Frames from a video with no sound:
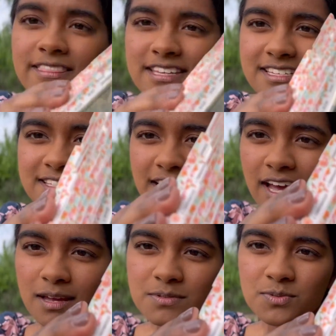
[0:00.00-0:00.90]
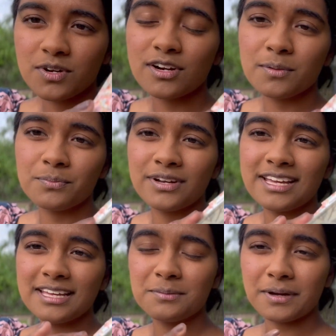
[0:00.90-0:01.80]
These tabs were put
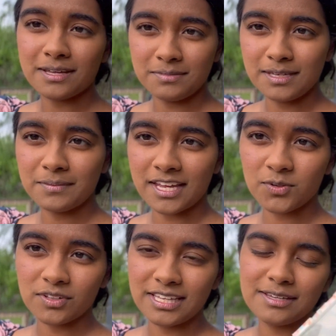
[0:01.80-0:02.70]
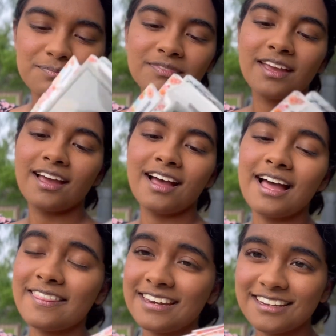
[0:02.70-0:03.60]
in by me manually.
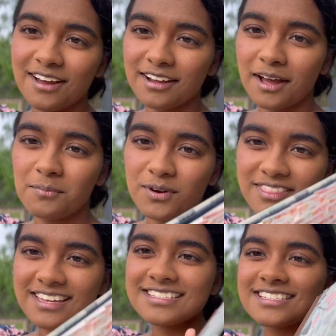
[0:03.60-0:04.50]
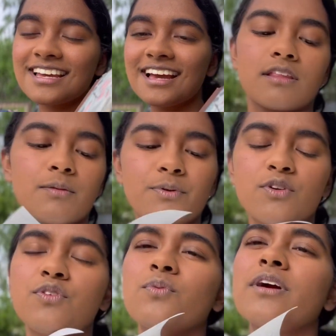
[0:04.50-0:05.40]
Uh, they did not come with it. The
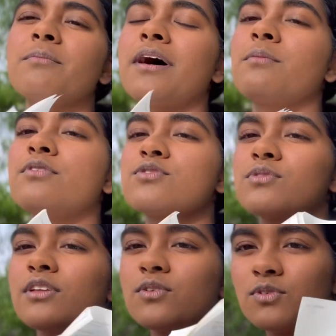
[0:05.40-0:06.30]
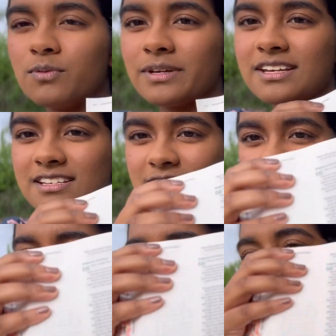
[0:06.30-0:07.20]
beautiful Word Bible is really cool because
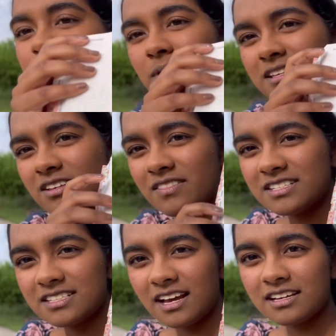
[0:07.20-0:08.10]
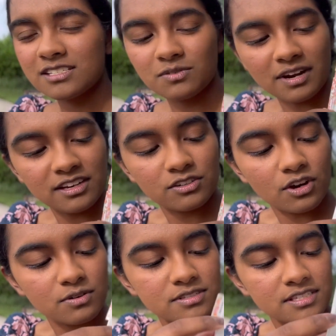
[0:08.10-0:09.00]
you have space on the side to write
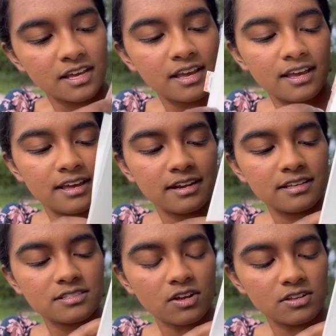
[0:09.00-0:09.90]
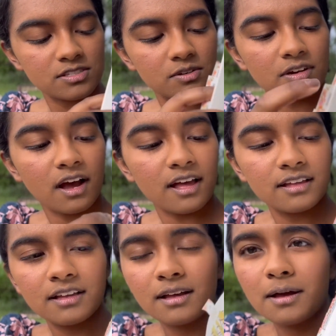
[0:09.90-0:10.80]
notes and it's also got
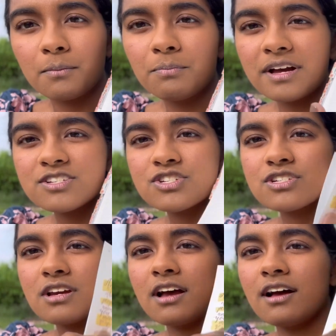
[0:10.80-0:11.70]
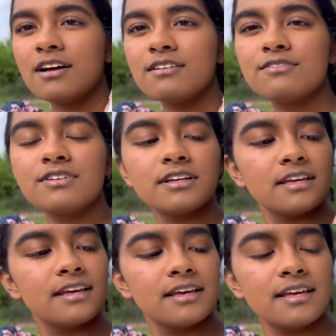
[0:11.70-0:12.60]
a bunch of
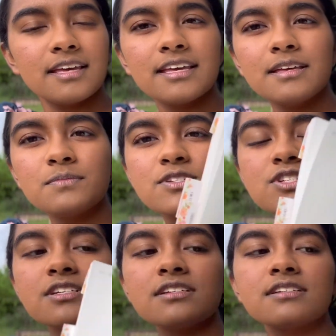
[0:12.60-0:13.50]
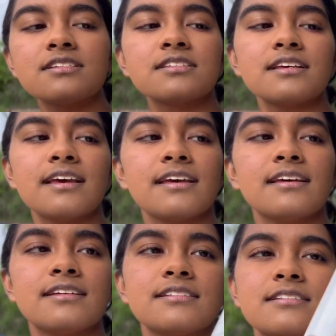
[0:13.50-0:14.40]
images
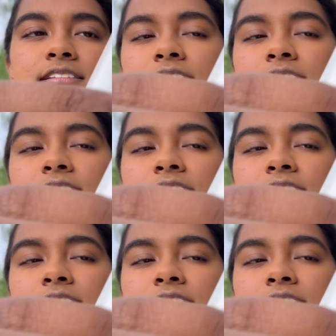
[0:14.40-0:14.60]
and